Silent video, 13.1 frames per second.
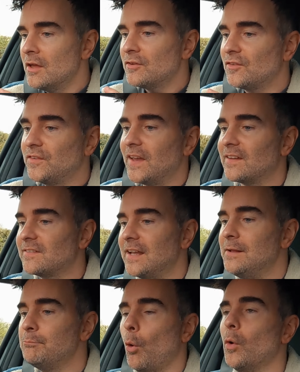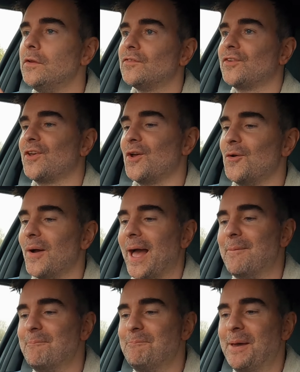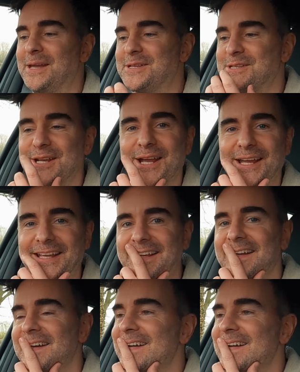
16.2 mpg.